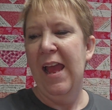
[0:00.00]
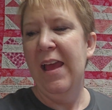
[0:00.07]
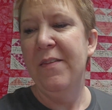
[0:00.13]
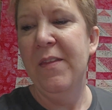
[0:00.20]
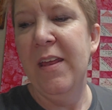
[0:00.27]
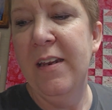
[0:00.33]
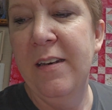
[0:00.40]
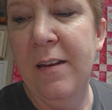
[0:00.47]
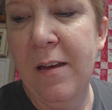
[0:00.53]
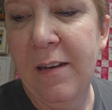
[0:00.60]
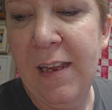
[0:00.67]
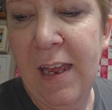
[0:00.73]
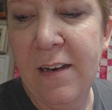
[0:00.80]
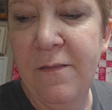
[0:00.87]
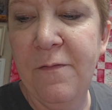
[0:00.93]
And then
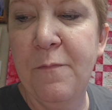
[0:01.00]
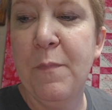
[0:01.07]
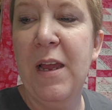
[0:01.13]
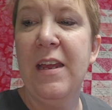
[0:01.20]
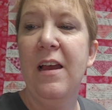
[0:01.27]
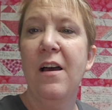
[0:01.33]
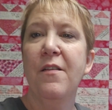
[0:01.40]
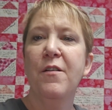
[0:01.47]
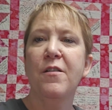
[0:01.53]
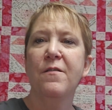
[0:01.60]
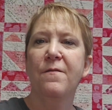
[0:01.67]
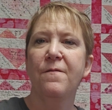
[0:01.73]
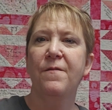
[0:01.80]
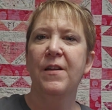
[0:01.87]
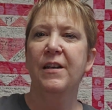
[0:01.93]
kind of my other
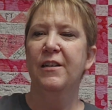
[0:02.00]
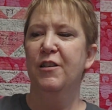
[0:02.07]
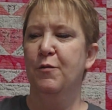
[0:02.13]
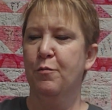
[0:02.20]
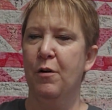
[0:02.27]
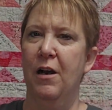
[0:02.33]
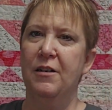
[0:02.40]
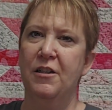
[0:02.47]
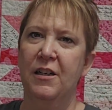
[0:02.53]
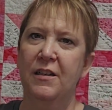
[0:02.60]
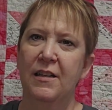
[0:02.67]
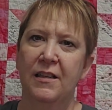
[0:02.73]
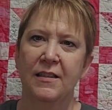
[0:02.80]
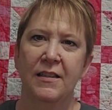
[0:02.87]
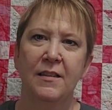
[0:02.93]
finished
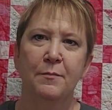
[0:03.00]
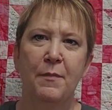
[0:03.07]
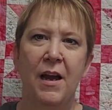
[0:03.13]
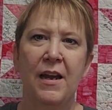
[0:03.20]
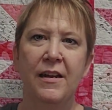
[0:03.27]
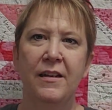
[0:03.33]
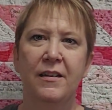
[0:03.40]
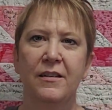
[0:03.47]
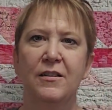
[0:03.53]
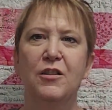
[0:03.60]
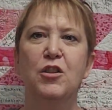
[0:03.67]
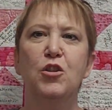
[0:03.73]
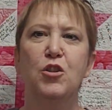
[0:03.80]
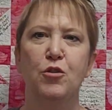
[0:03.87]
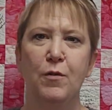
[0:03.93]
project, this is my
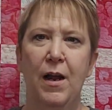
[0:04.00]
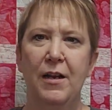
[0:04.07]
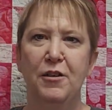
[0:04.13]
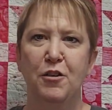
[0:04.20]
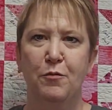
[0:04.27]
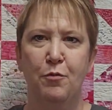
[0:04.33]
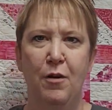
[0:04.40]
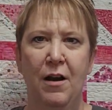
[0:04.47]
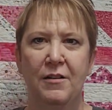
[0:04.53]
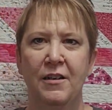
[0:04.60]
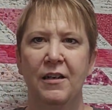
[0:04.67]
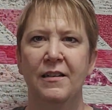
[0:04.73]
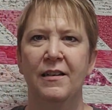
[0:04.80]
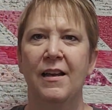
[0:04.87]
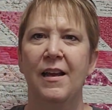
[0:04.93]
stretch
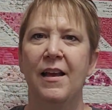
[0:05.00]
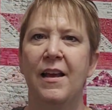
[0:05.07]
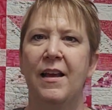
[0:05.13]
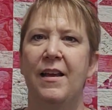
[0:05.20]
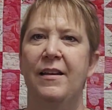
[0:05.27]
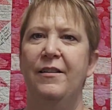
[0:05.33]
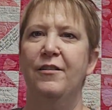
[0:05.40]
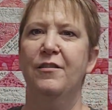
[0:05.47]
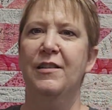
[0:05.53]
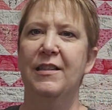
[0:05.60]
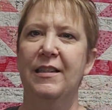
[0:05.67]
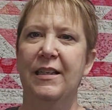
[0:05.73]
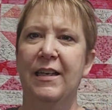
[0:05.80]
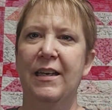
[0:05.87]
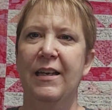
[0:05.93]
project. You'll
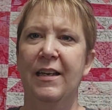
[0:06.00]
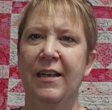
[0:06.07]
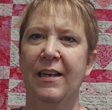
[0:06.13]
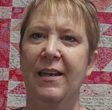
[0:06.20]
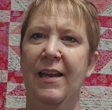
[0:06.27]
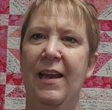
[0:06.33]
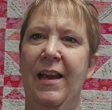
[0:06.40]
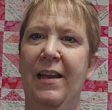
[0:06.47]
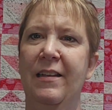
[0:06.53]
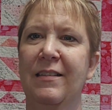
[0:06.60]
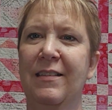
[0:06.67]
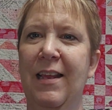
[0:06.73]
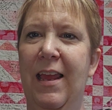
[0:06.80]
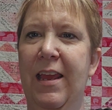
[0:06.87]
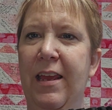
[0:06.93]
see
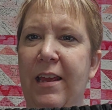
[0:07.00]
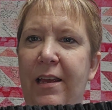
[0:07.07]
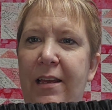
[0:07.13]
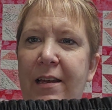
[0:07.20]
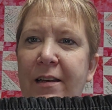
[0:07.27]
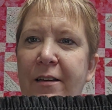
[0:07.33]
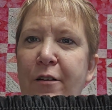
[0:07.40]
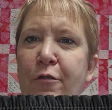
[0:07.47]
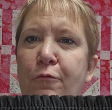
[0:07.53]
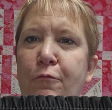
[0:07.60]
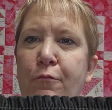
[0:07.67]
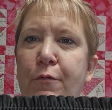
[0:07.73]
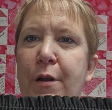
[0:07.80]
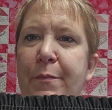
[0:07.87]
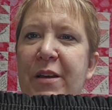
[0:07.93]
has a
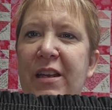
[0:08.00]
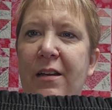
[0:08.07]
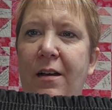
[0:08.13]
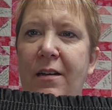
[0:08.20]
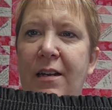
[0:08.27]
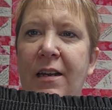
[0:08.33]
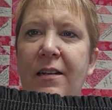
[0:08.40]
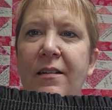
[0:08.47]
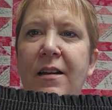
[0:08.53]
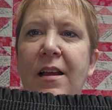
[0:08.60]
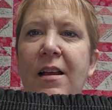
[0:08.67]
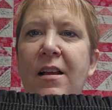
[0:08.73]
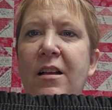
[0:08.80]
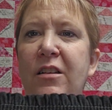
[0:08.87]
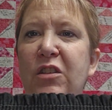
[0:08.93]
ribbing on it.
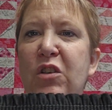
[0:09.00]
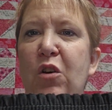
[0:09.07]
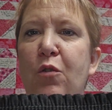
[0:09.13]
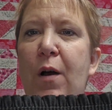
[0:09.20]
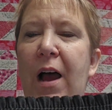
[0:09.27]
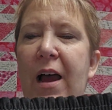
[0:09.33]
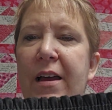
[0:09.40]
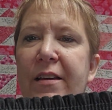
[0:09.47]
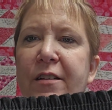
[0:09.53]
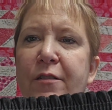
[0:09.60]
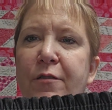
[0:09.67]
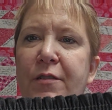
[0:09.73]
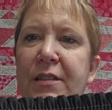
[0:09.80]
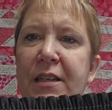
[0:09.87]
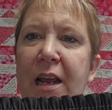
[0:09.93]
So I
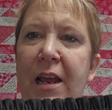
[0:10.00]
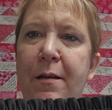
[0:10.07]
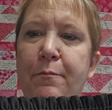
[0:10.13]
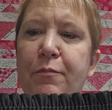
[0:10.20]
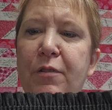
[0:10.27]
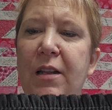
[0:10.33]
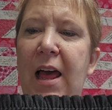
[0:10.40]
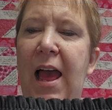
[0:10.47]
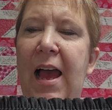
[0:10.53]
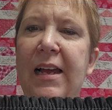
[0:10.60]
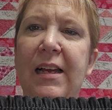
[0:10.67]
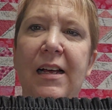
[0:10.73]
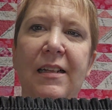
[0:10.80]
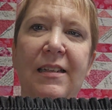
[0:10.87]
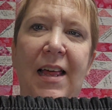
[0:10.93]
used a
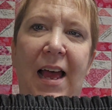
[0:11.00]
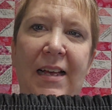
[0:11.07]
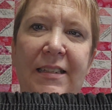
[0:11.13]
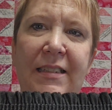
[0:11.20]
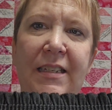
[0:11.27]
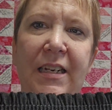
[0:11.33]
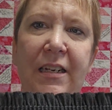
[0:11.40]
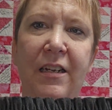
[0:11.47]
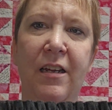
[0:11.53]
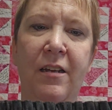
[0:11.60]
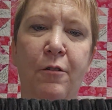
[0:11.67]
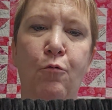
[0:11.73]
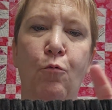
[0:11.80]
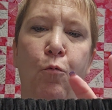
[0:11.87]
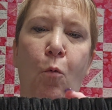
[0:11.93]
black elastic
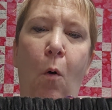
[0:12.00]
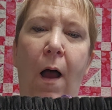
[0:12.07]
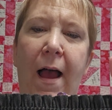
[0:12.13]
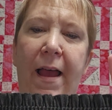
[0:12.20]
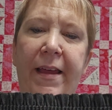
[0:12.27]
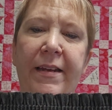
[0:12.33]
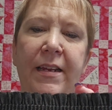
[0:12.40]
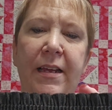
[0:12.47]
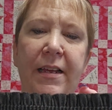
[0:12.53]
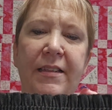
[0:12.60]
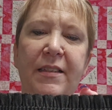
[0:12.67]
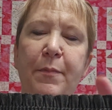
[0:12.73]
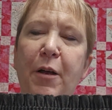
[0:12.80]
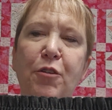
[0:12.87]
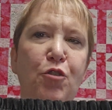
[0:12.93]
wide,
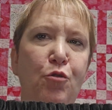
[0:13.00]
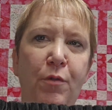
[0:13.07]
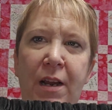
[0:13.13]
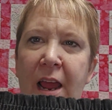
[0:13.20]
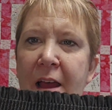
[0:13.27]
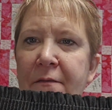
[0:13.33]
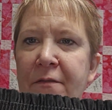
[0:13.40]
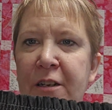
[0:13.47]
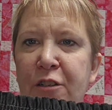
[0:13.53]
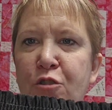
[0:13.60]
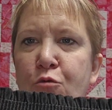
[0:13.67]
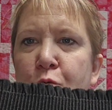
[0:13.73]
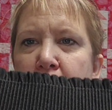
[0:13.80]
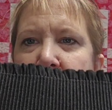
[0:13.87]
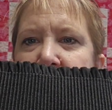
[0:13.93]
it's about 2.5
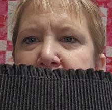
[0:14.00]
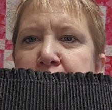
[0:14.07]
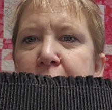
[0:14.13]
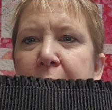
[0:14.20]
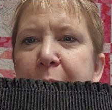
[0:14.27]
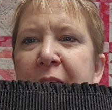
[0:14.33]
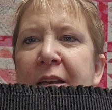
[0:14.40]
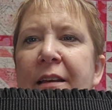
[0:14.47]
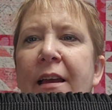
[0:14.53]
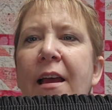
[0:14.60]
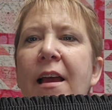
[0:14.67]
inch wide ribbing.